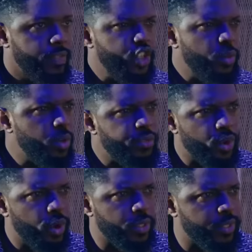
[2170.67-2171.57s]
You should know one of
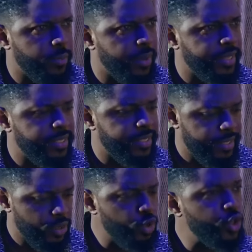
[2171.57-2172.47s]
your customers.
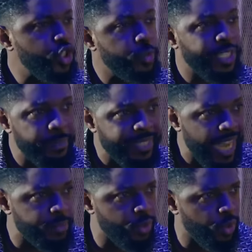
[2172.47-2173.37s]
You know she's going to keep
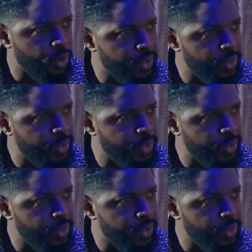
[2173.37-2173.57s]
tabs on your